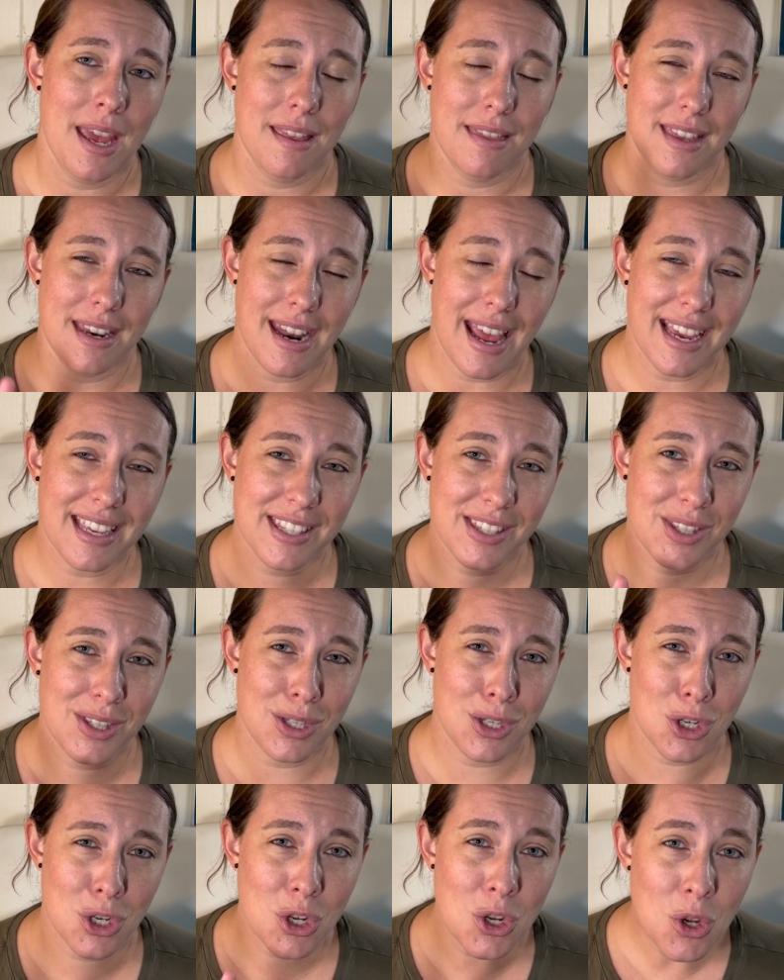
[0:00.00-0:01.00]
The
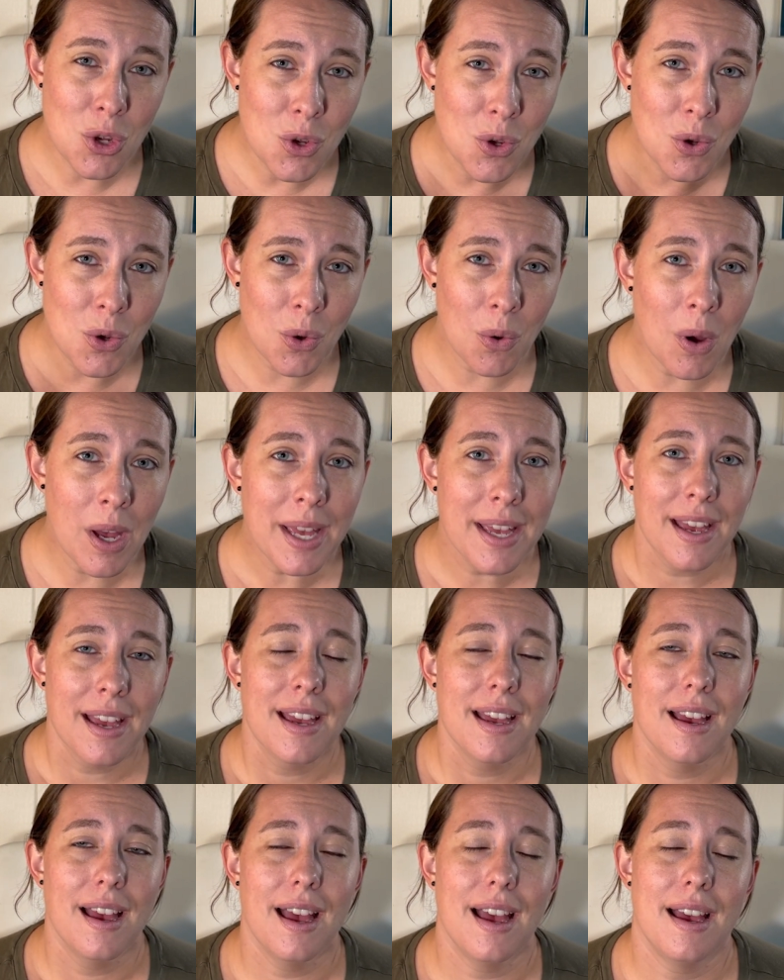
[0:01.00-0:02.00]
next two
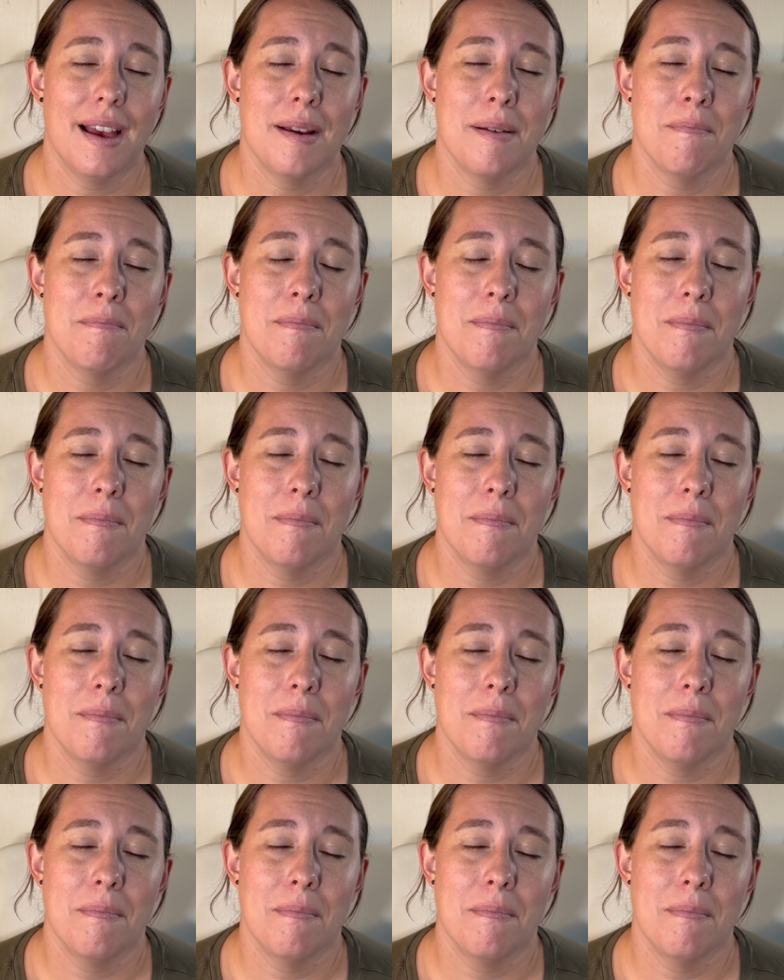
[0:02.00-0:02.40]
um,